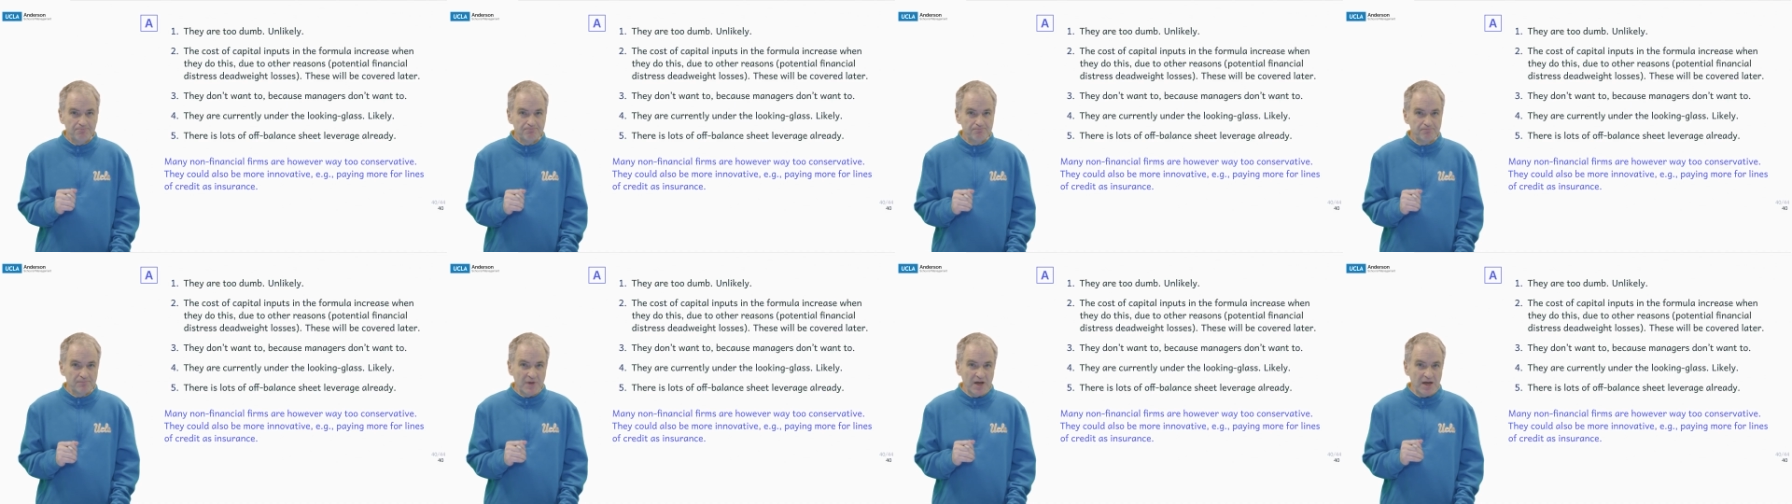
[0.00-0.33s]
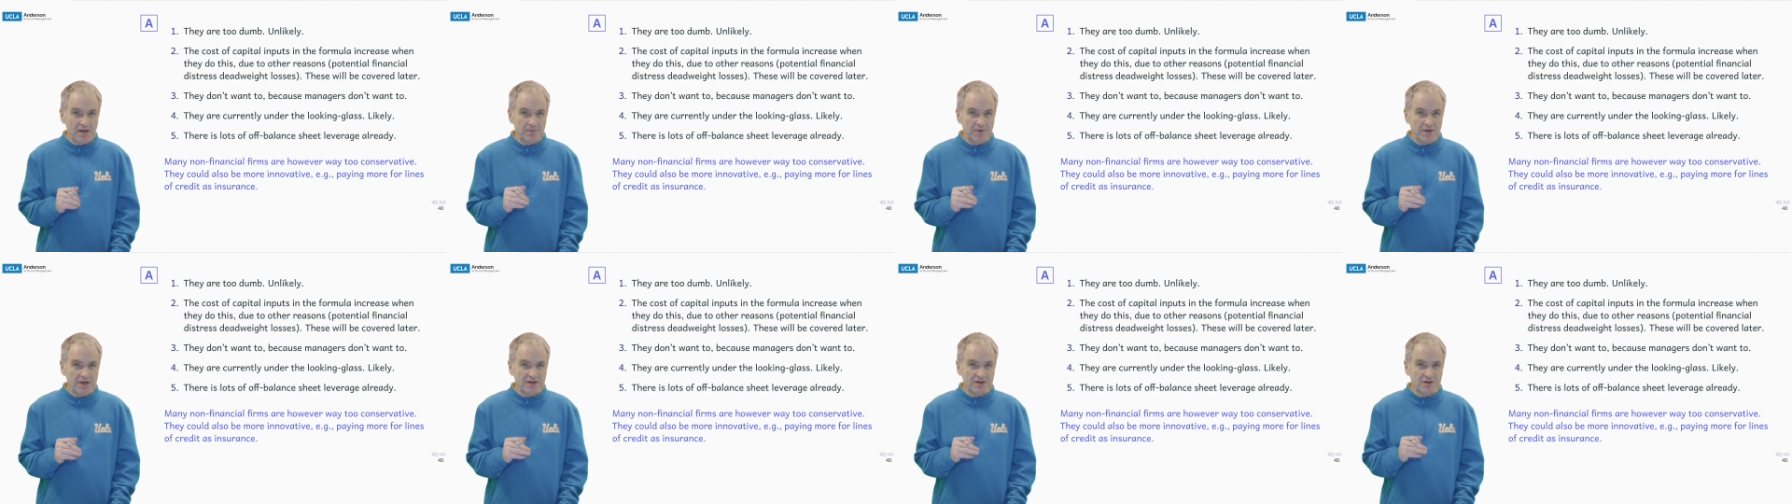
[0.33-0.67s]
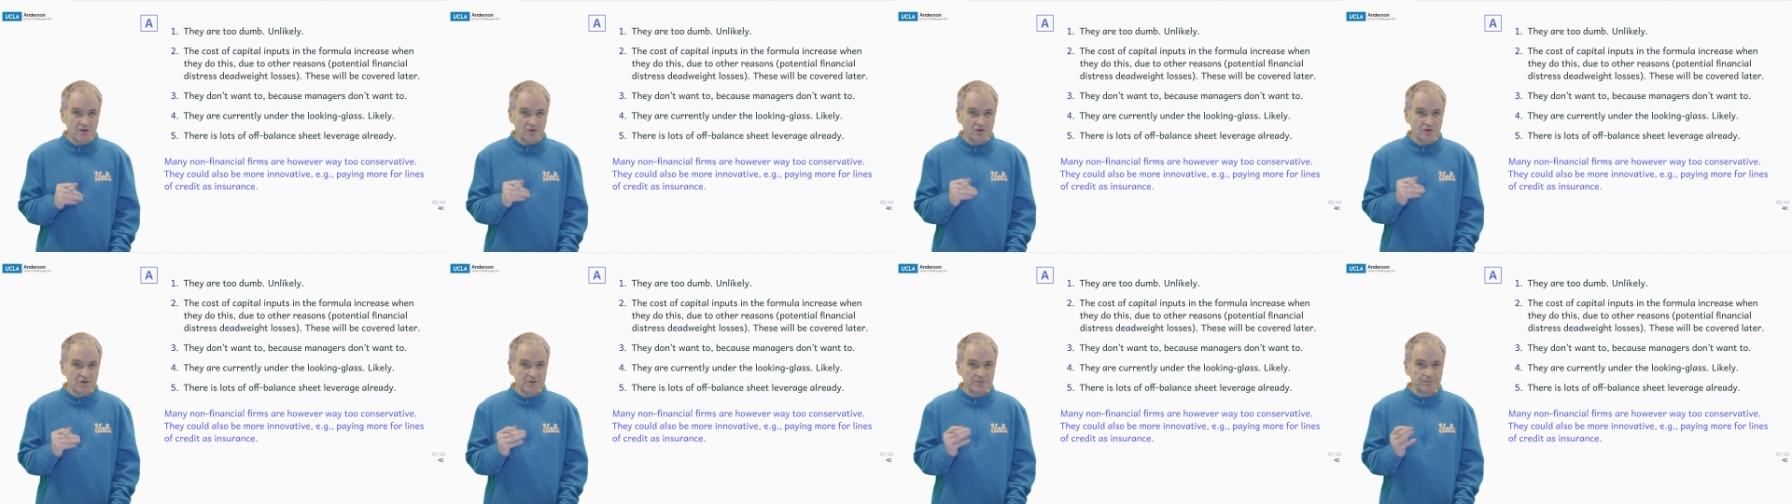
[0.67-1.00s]
maybe it
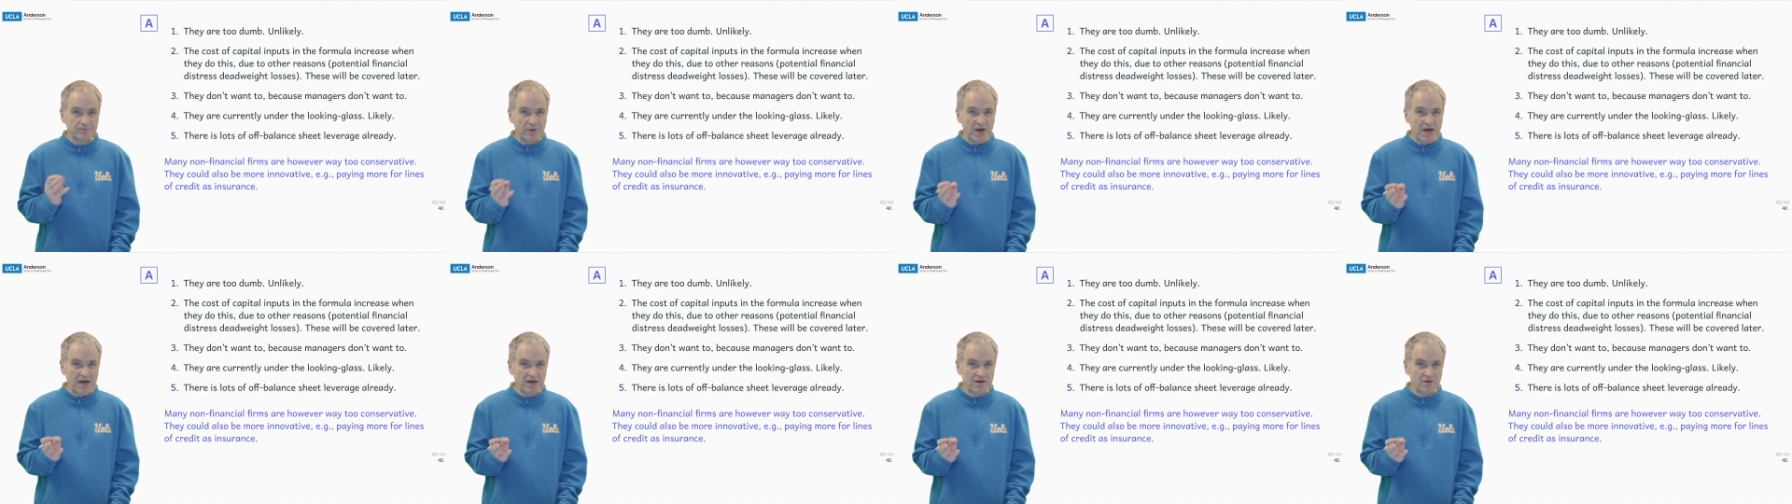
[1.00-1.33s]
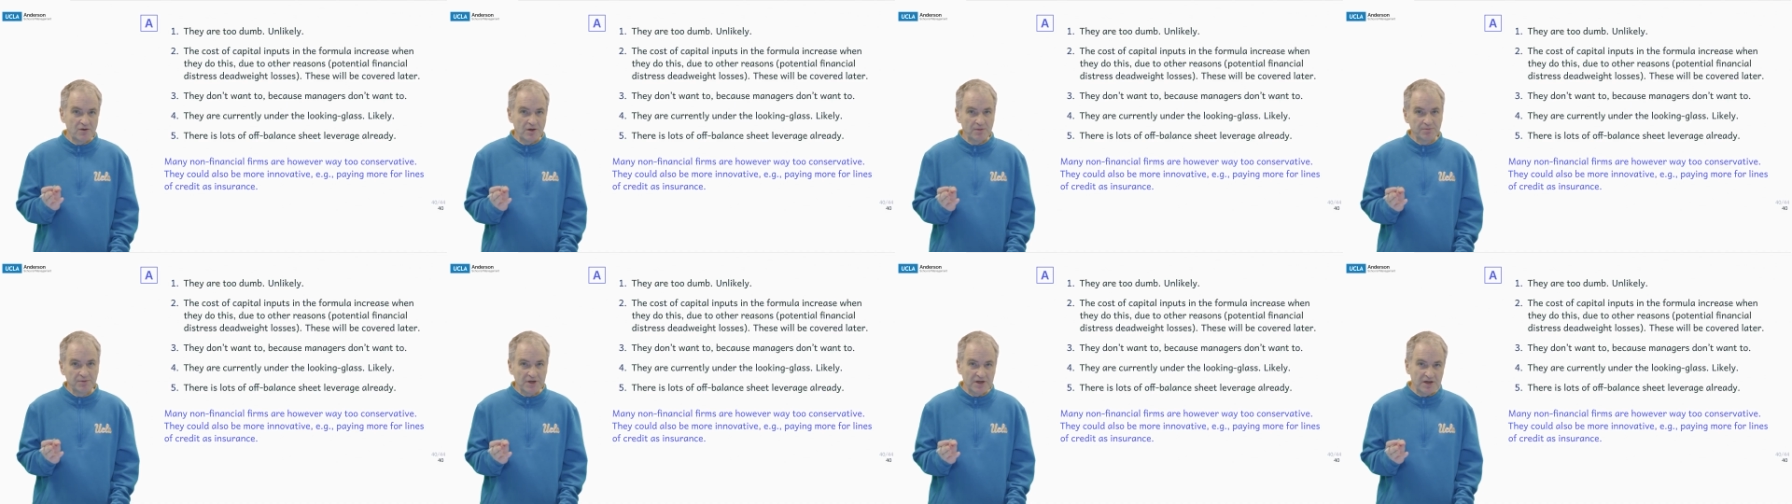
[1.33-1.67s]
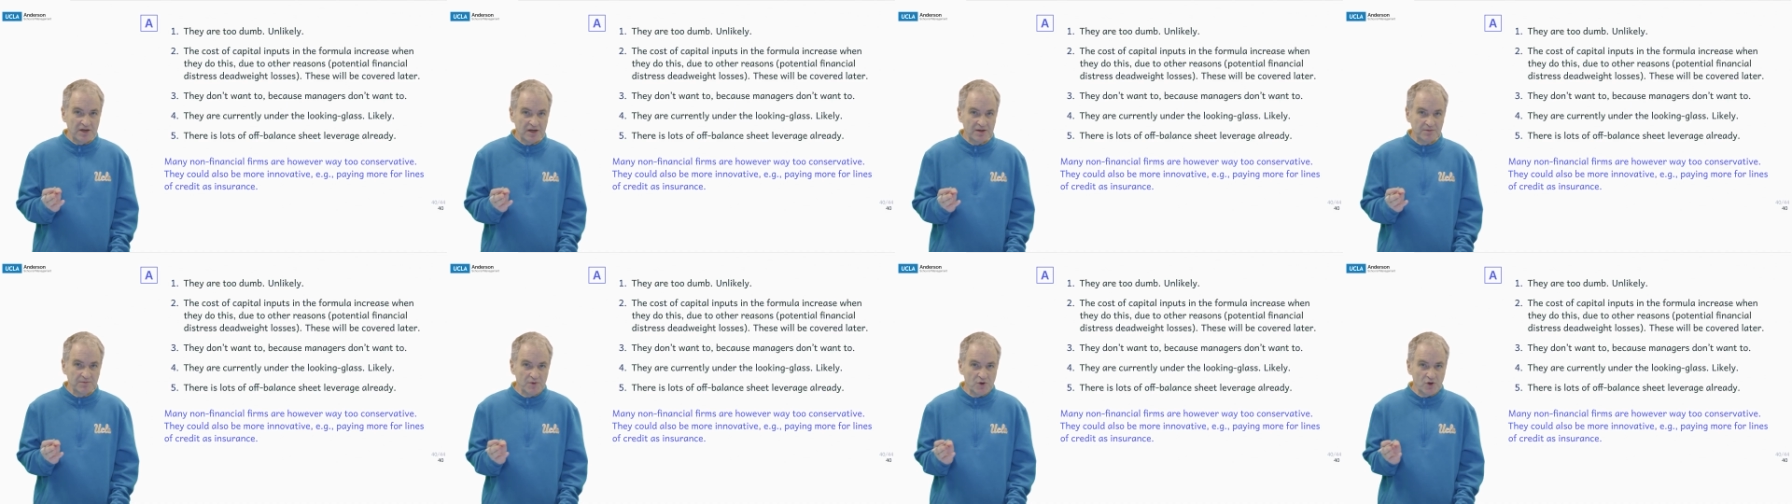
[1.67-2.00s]
goes bankrupt a
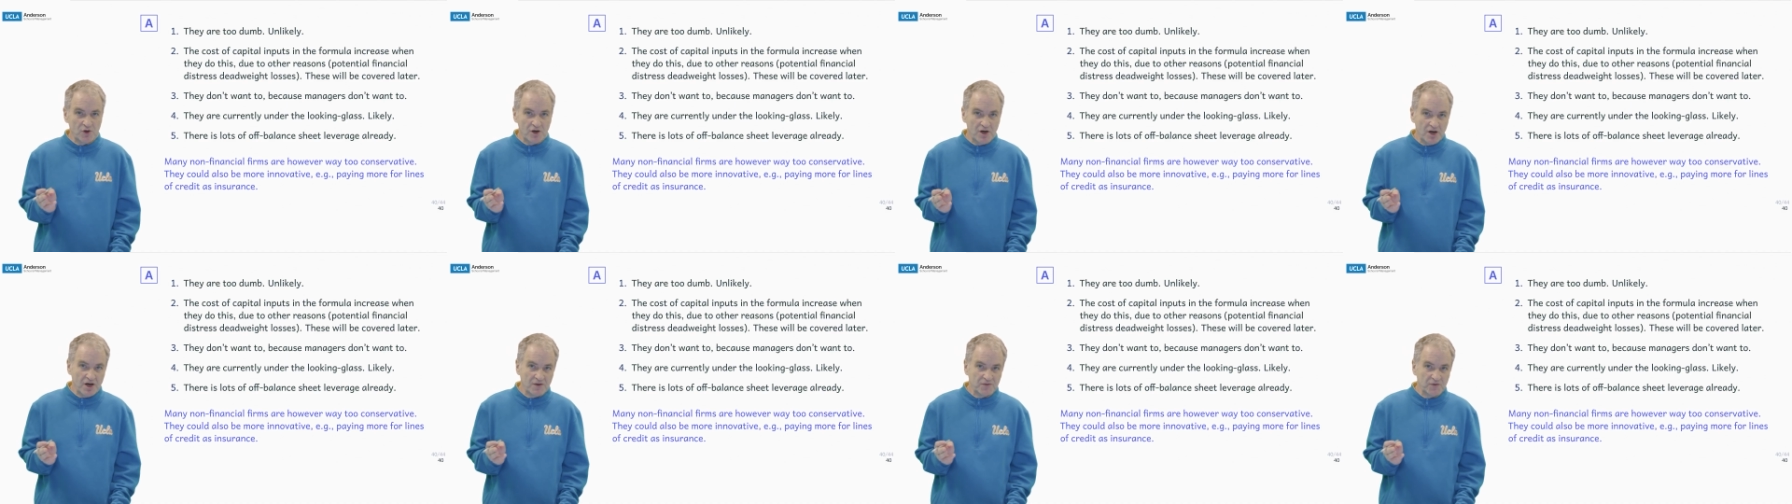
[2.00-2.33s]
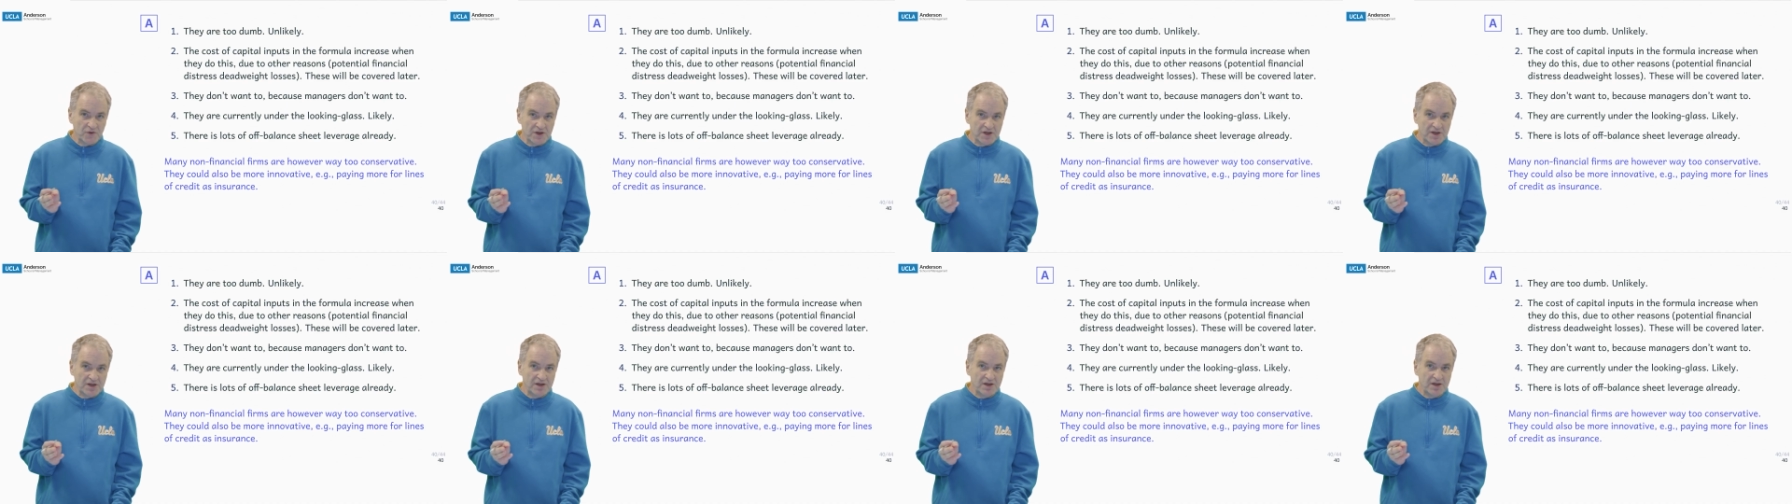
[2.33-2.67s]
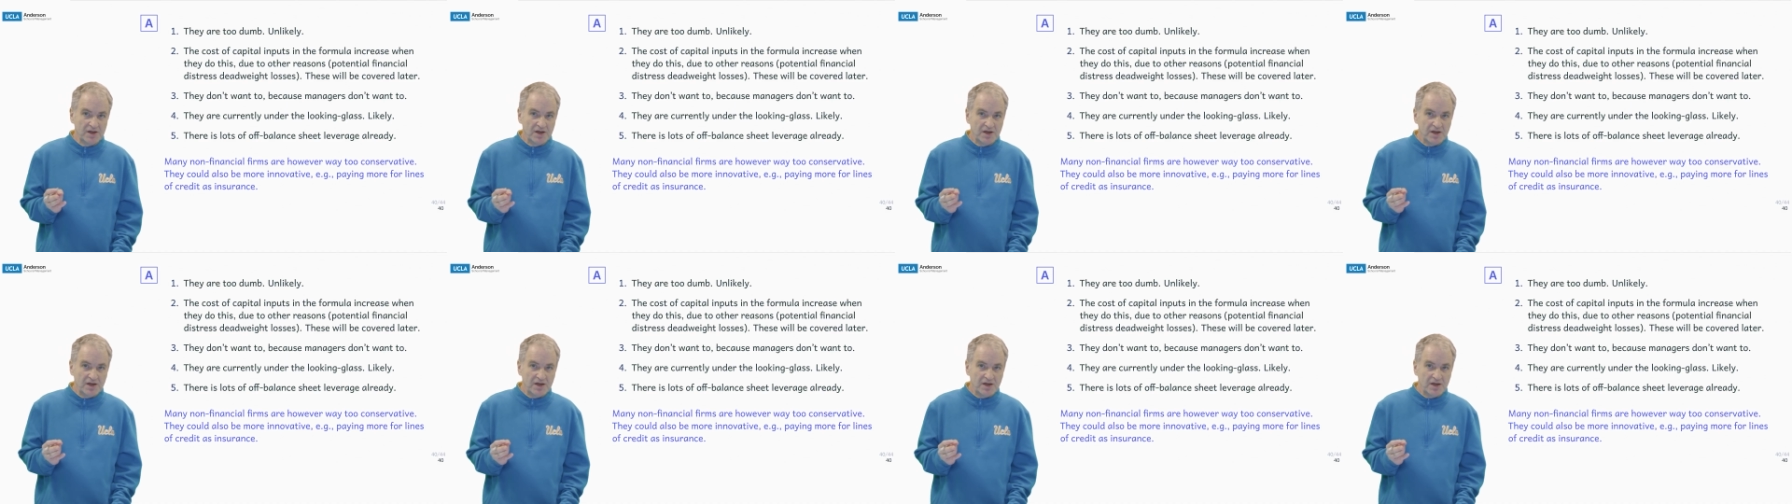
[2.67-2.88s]
lot more often,